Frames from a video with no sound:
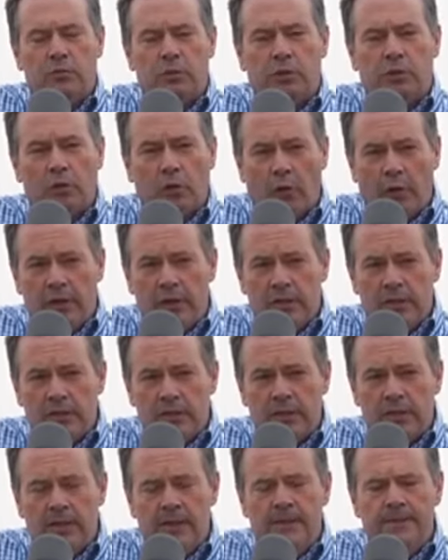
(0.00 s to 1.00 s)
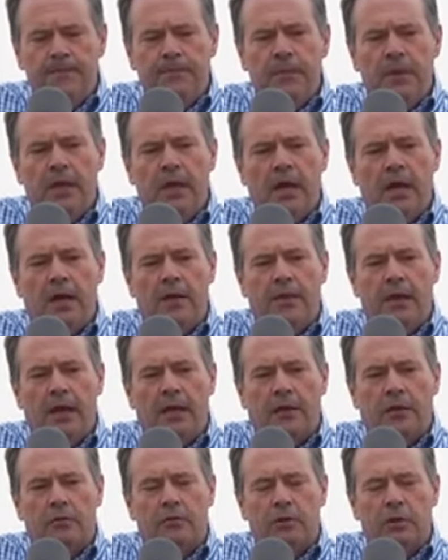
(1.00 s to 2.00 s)
it's with Deloitte's,
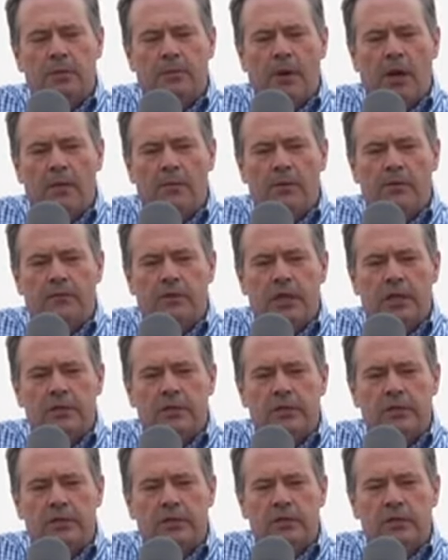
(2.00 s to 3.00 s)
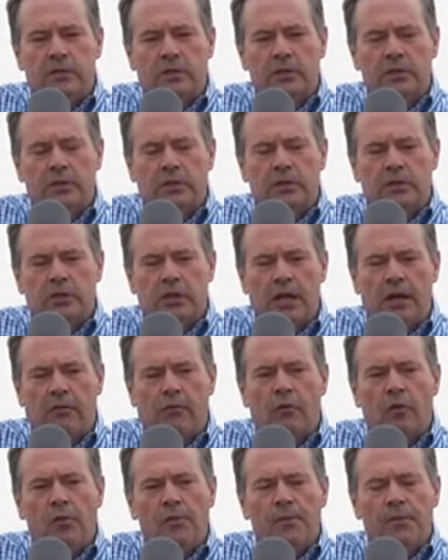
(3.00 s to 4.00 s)
that through the Department of Justice and Solicitor
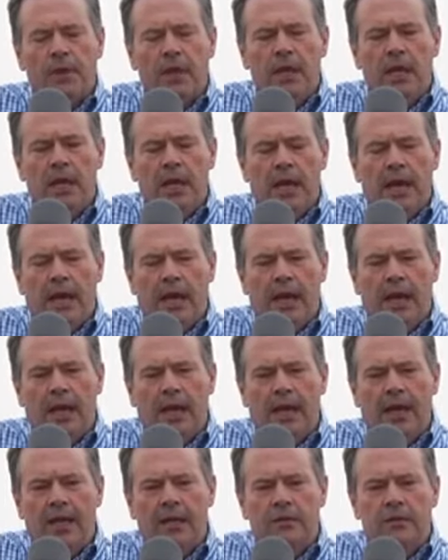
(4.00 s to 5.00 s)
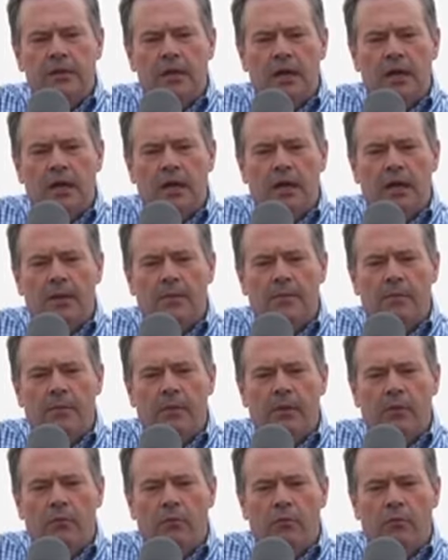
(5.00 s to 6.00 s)
General. And
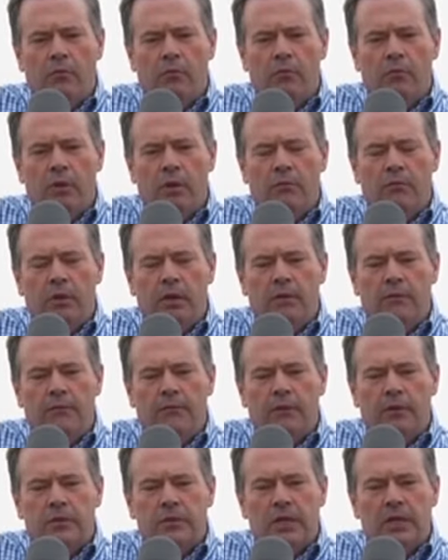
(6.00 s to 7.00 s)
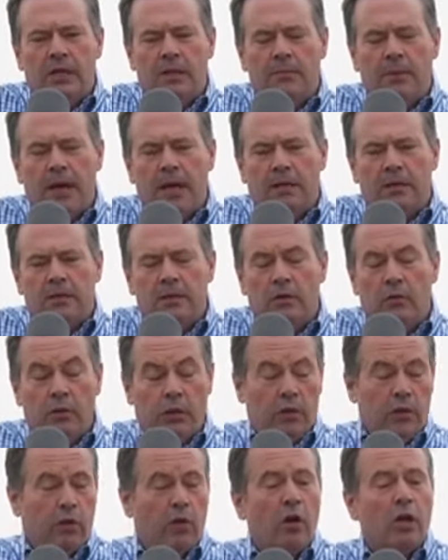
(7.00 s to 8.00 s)
we've sent them back to,
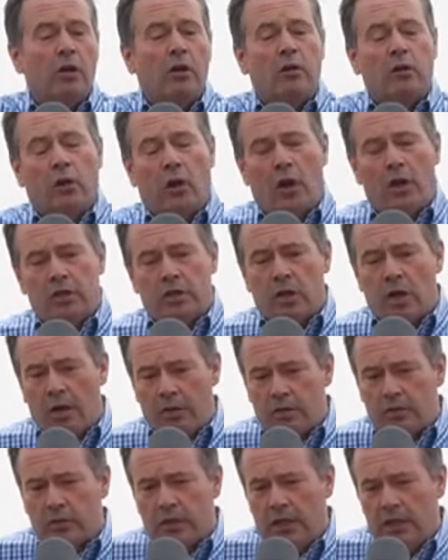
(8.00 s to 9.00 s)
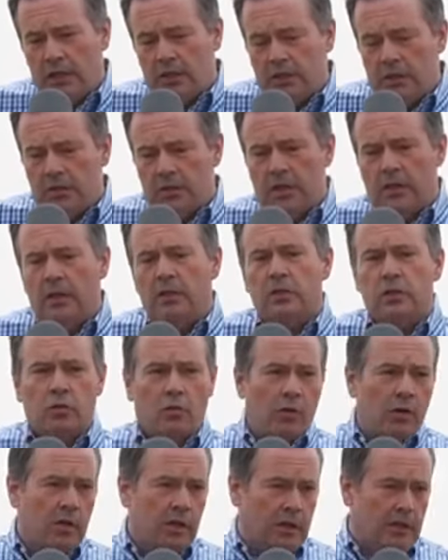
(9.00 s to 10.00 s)
they're going to launch consultations, I think
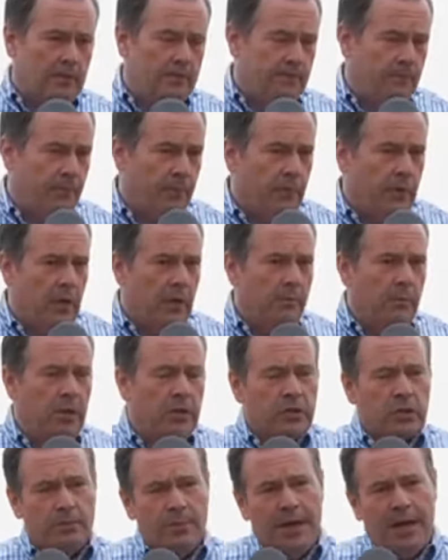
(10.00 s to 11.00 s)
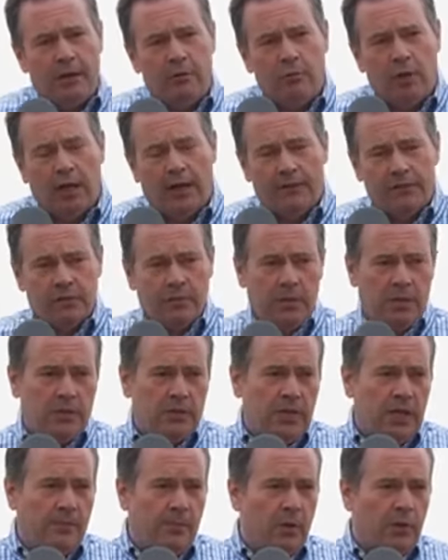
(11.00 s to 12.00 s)
shortly. Minister Maddie will have something to
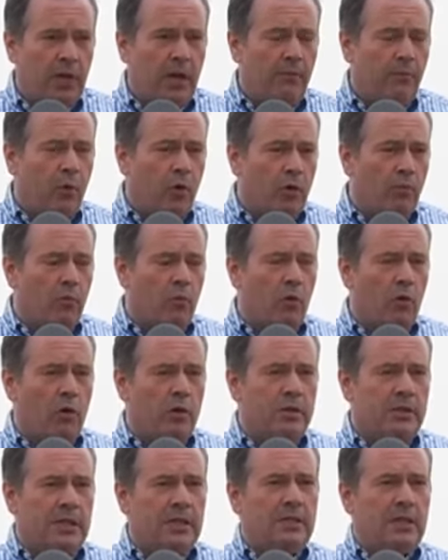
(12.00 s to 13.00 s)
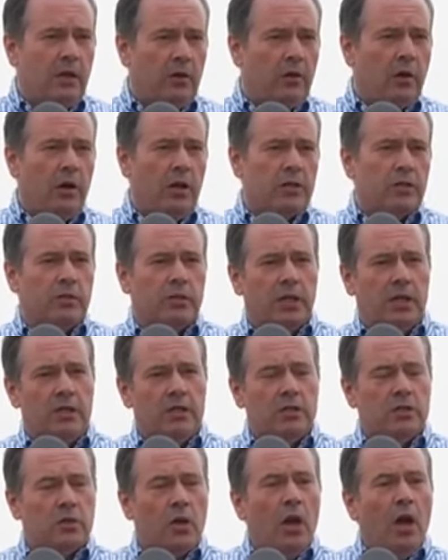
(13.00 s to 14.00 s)
say about that, more detailed
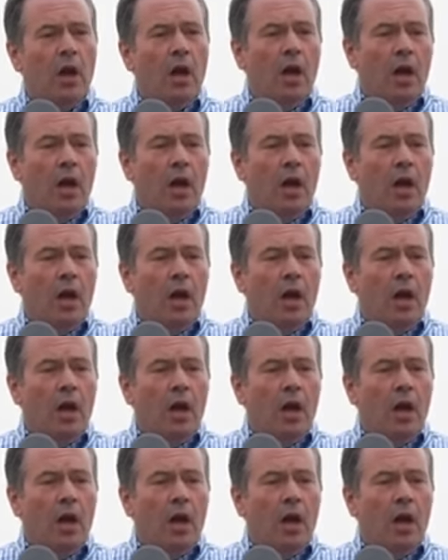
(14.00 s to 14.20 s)
consultations.